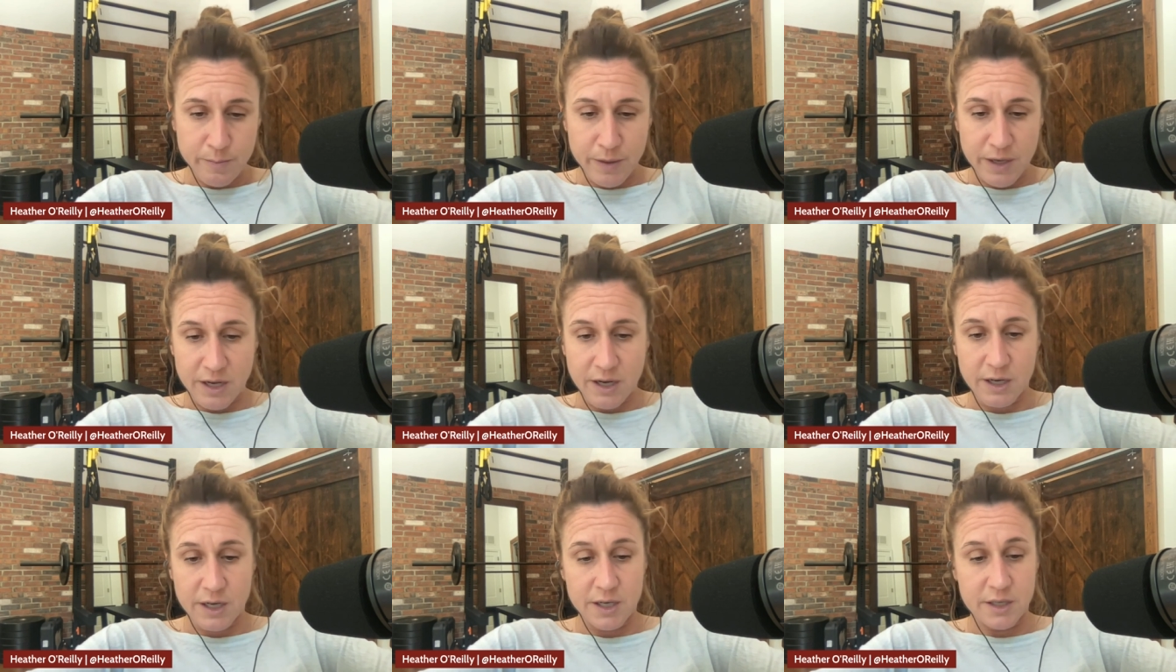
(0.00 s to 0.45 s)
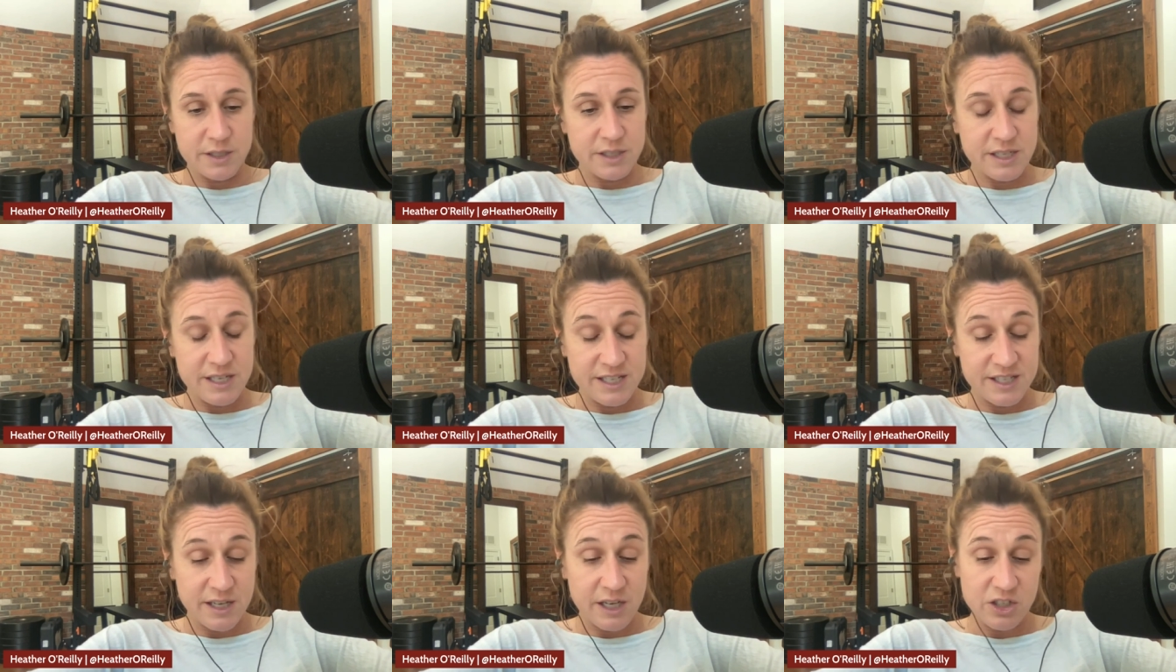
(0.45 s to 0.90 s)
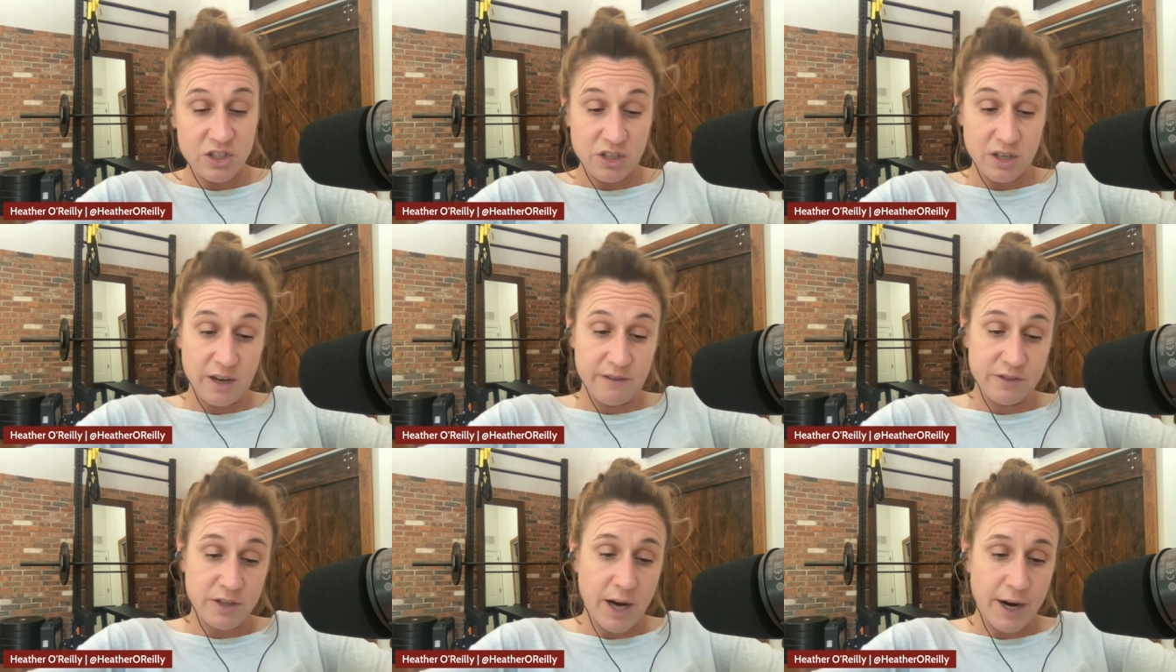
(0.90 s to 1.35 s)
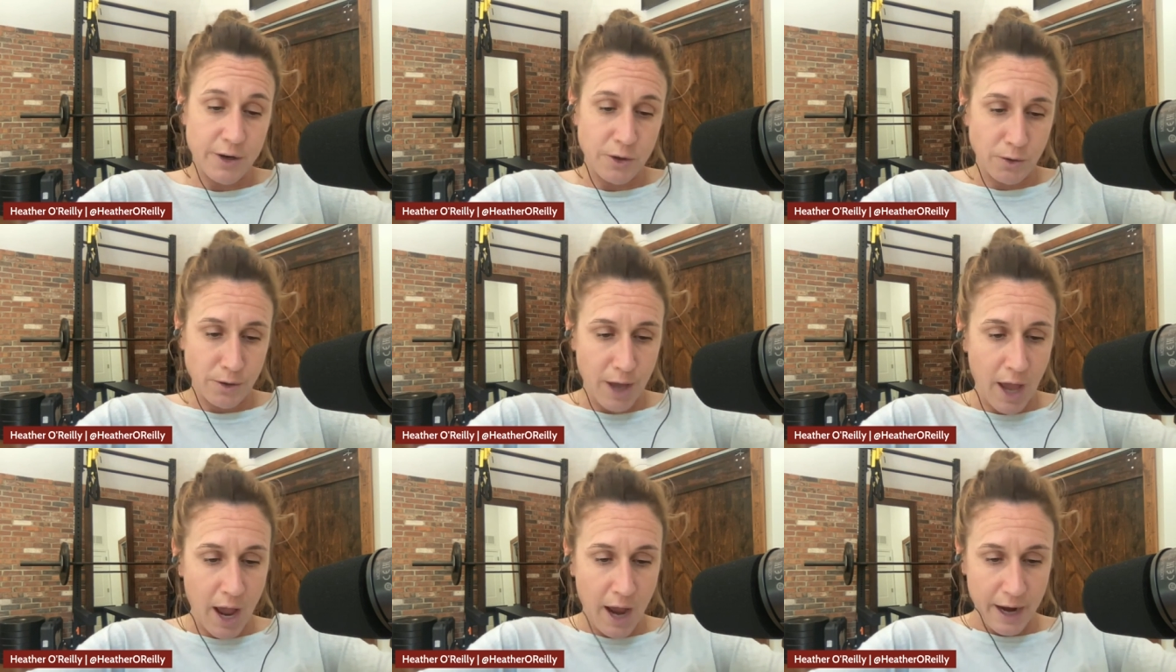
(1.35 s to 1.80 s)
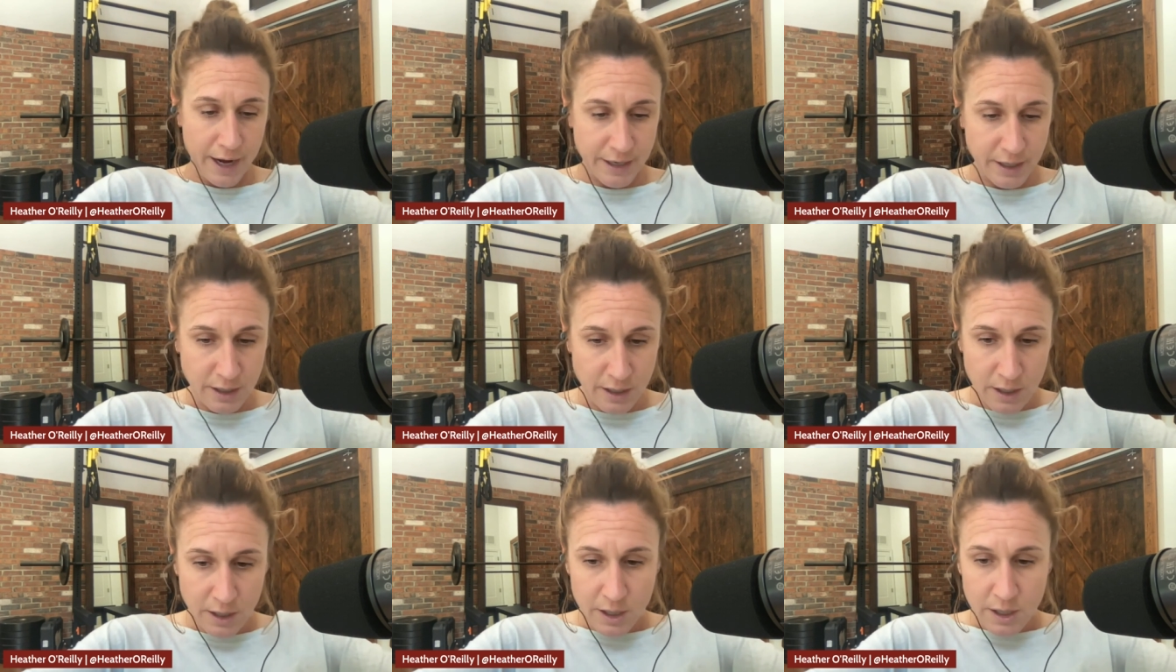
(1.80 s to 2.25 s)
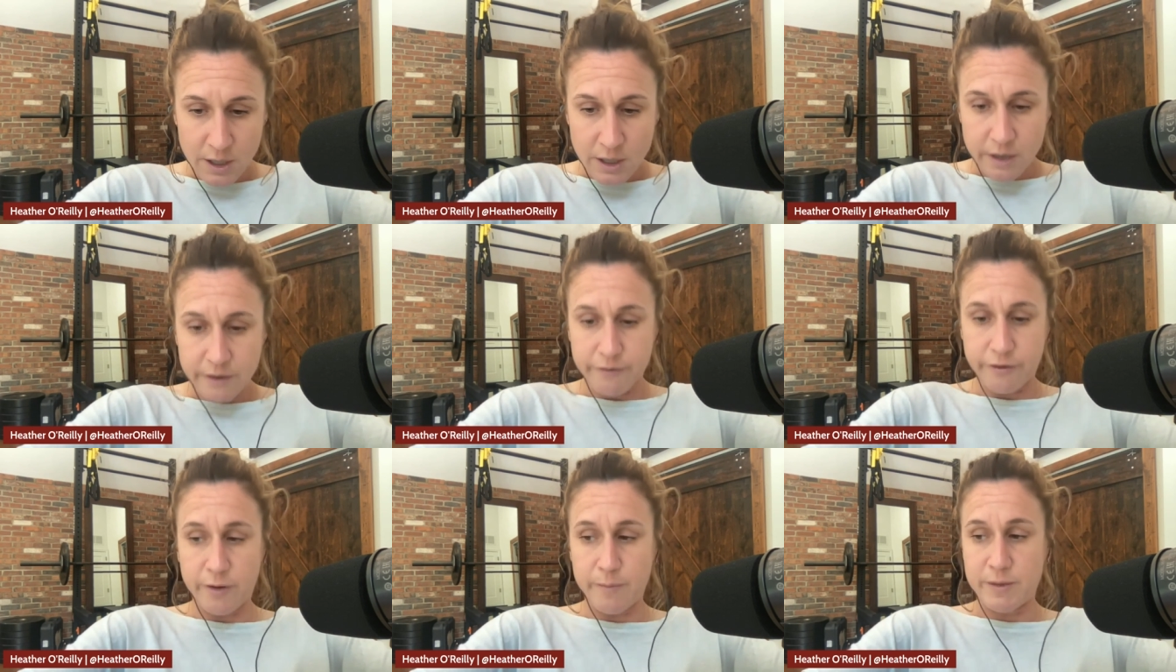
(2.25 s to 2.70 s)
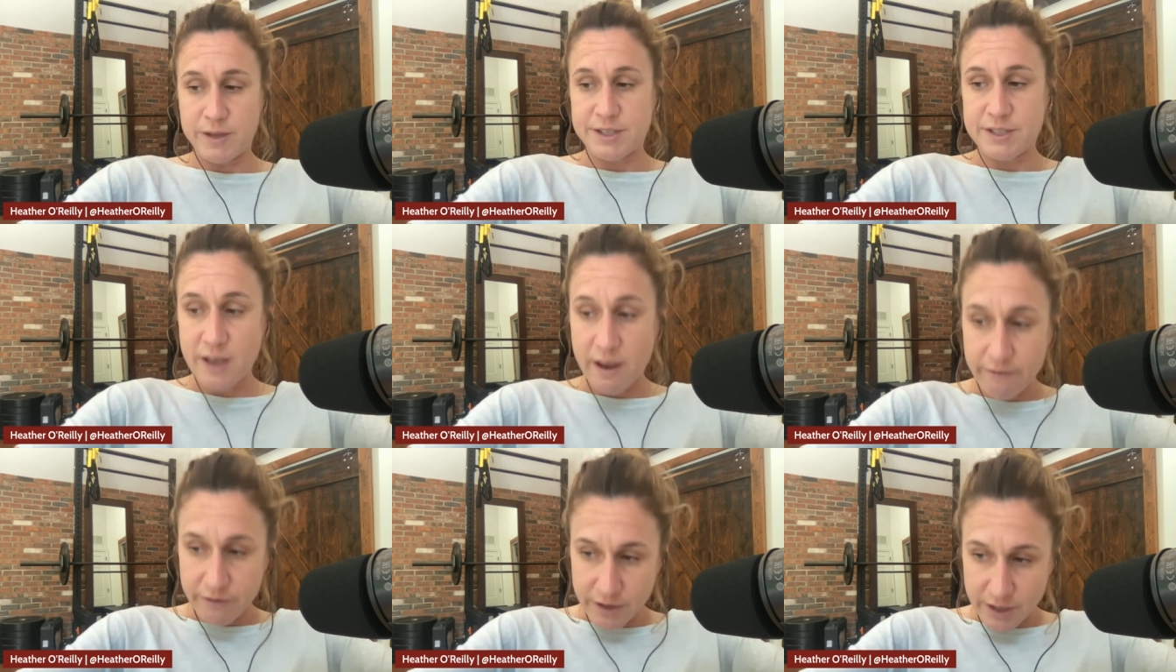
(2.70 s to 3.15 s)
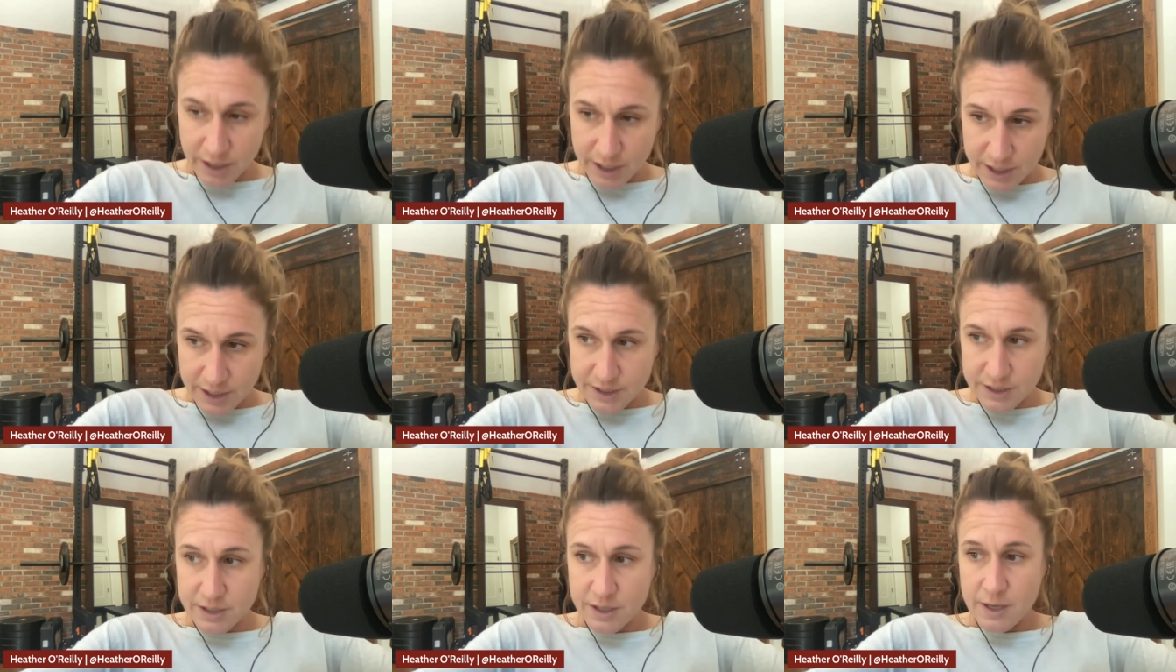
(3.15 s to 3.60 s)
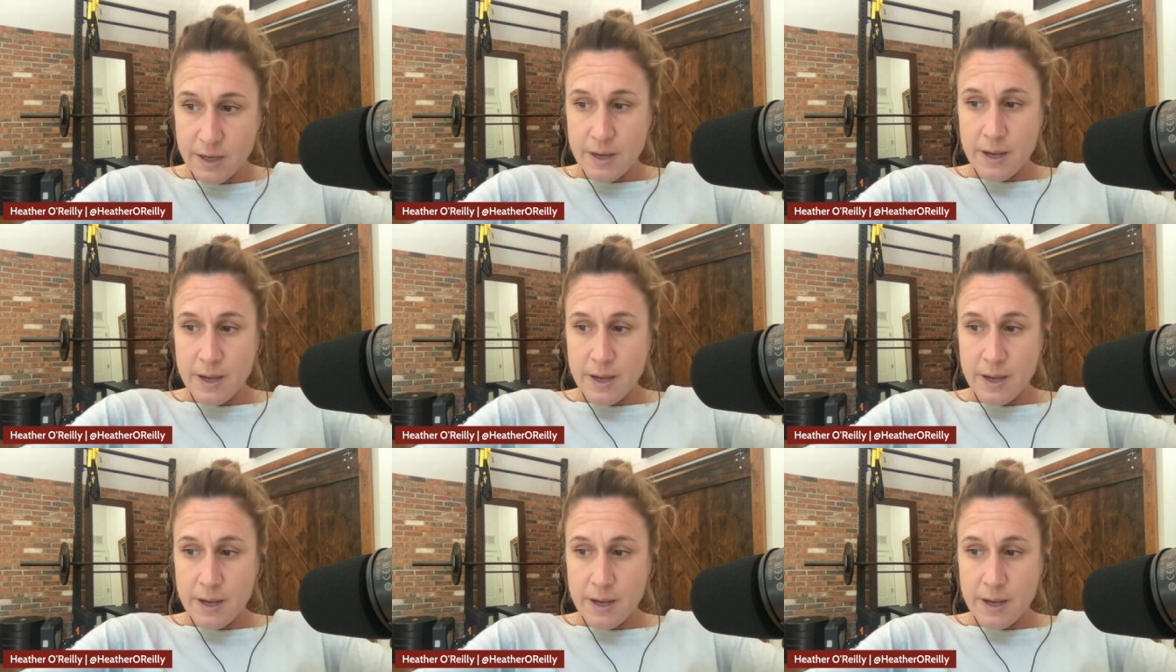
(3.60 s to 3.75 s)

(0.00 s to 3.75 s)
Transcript: because essentially of Title IX from the 70s,